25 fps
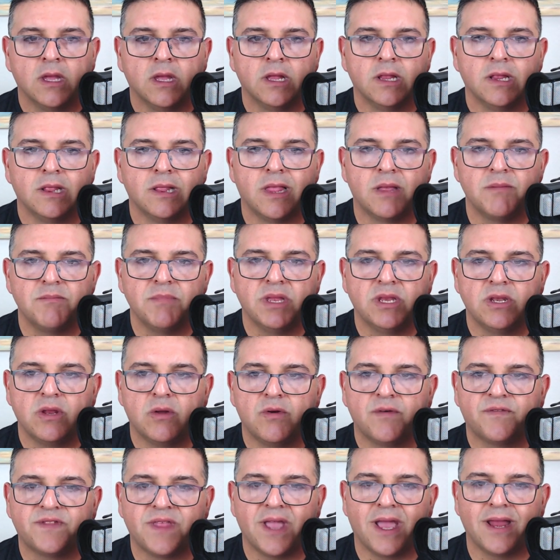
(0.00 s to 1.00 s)
let me
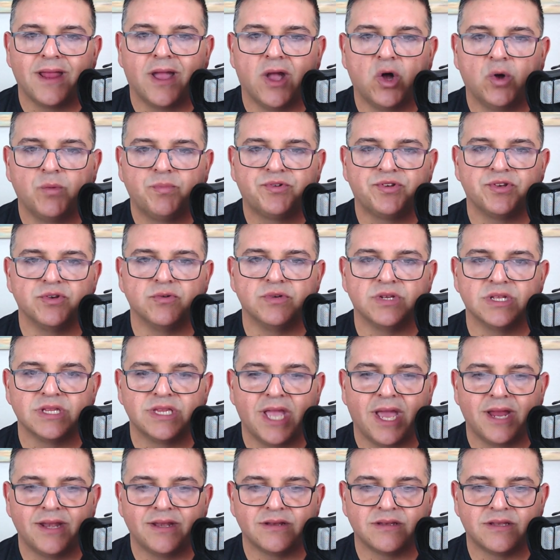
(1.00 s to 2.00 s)
know if that helped you. Did
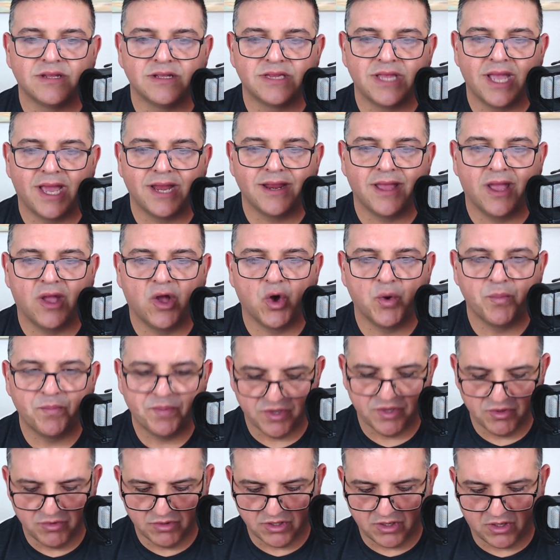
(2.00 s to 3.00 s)
that did that
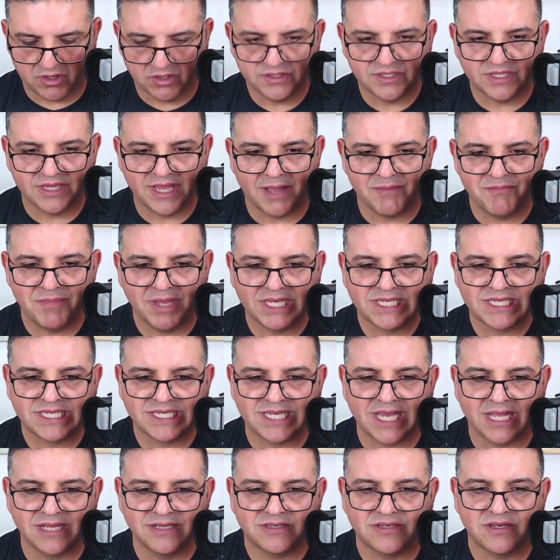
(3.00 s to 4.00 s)
help you at all? Did that make
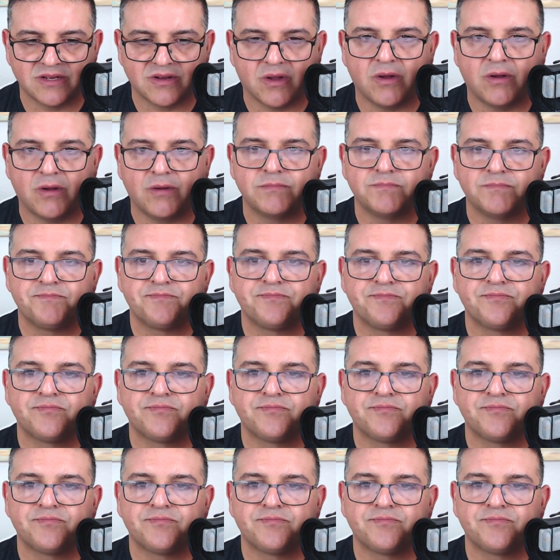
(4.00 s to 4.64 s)
sense at all?